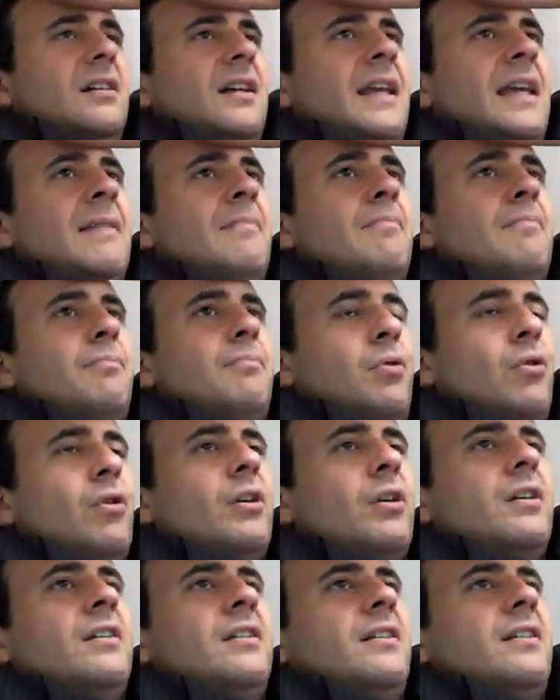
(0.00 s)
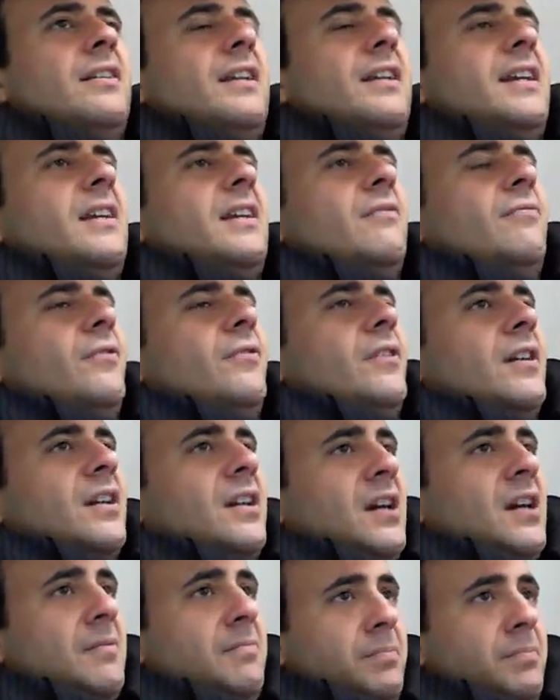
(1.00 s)
important need for a
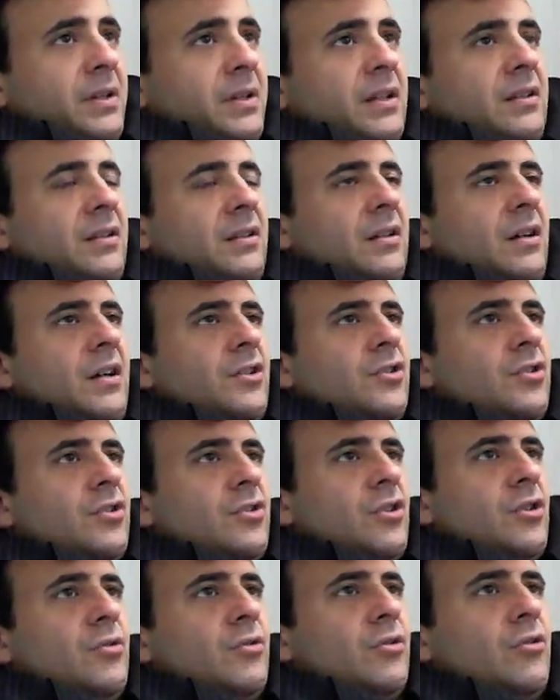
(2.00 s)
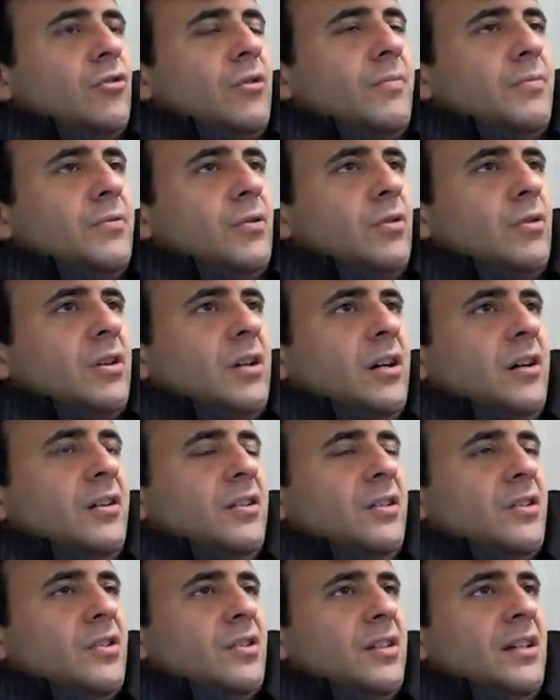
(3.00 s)
company to launch its own
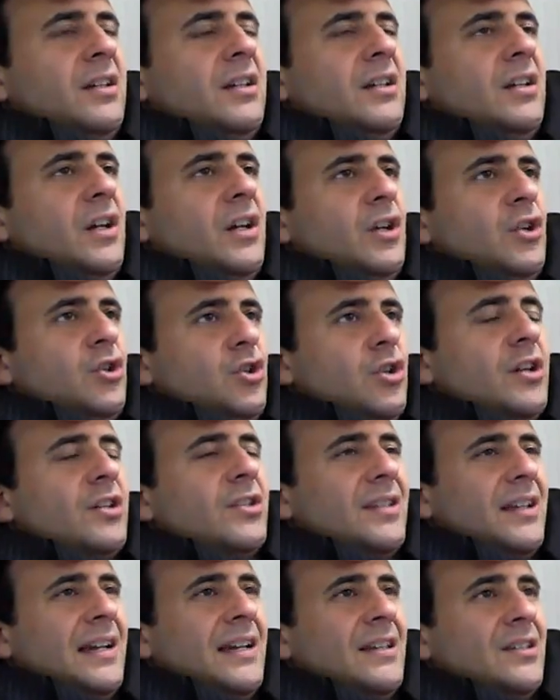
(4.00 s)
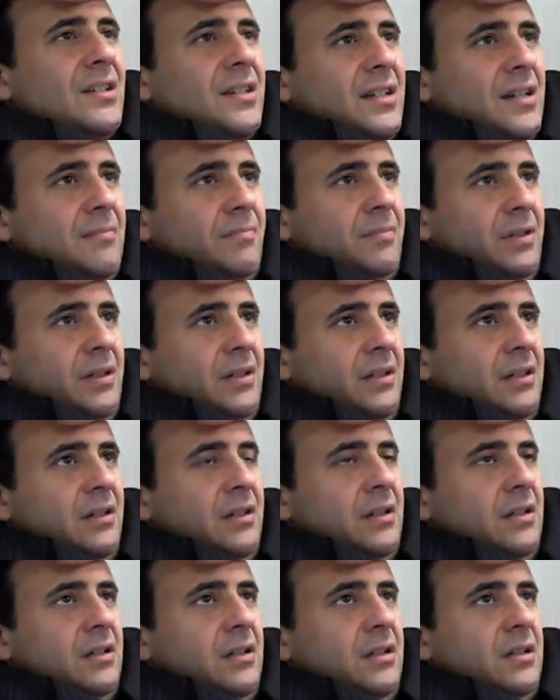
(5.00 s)
cryptocurrency just as a company.
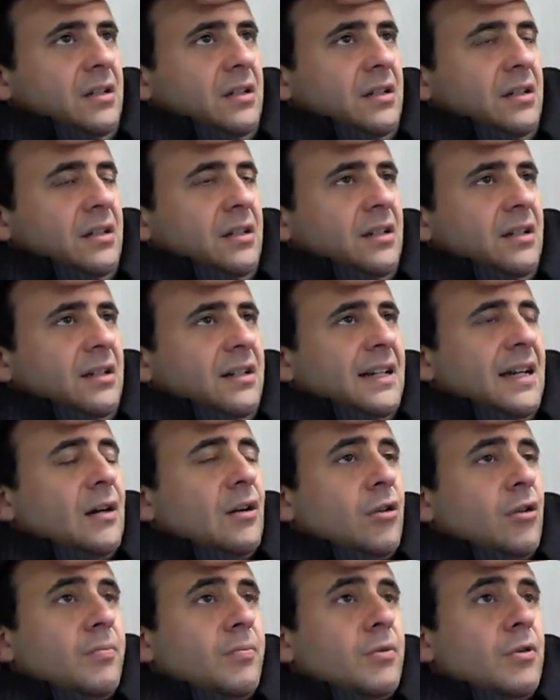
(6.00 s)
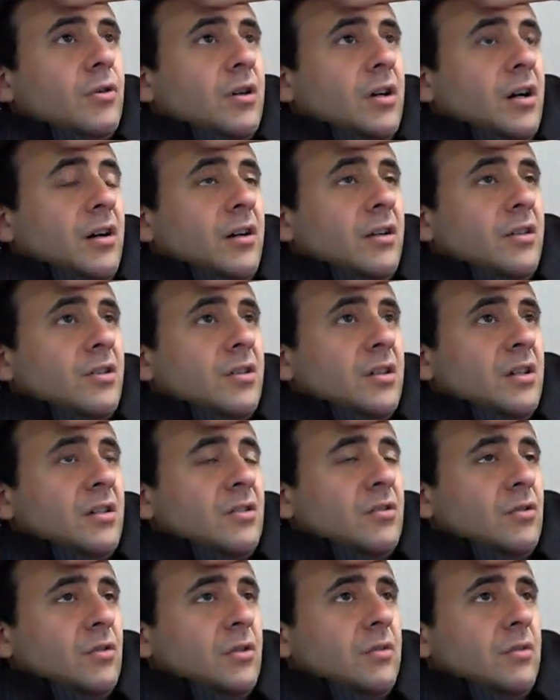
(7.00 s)
Now, cryptocurrencies or